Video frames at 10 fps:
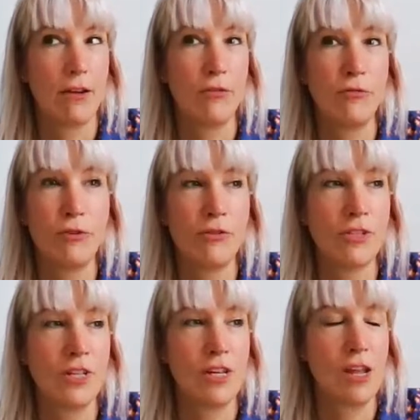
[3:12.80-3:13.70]

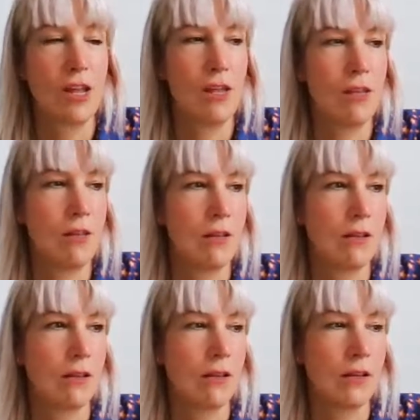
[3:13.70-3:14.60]
confusing
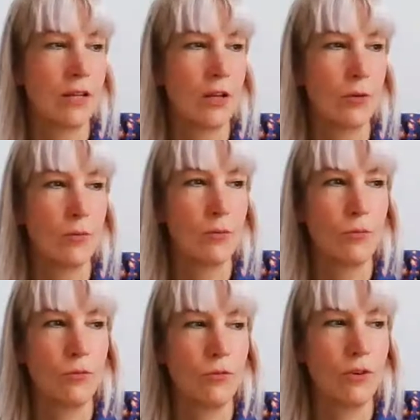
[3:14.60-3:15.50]
and like
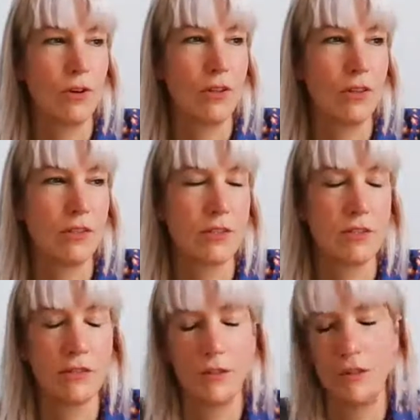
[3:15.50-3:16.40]

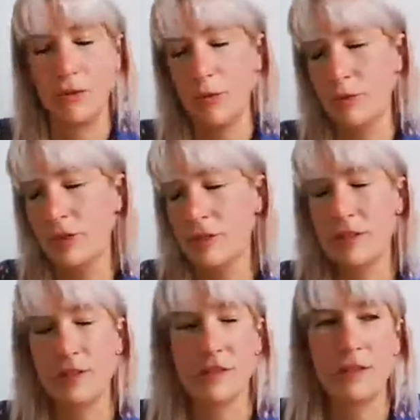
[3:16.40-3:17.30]
this, what is
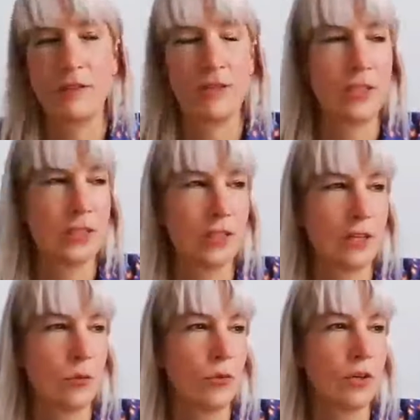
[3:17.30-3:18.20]
this even?
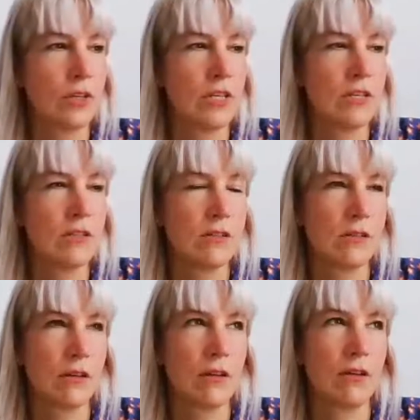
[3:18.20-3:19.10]
Like, what are these
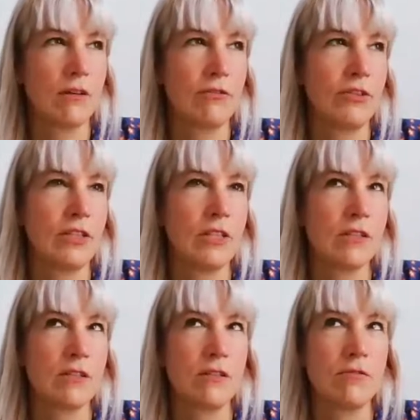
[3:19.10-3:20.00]

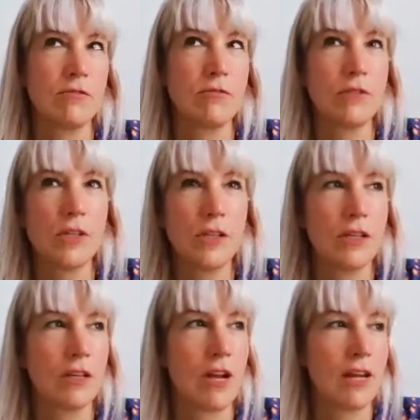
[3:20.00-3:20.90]
feelings and
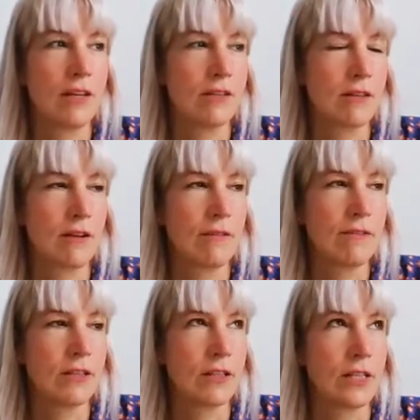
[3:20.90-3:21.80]
guidance that I
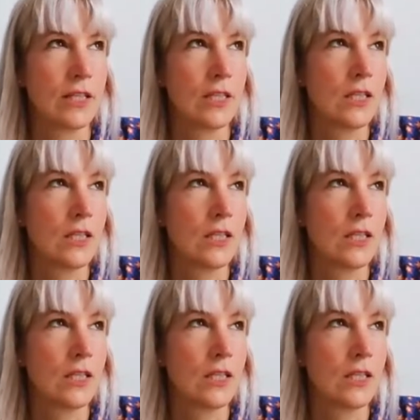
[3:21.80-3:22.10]
feel like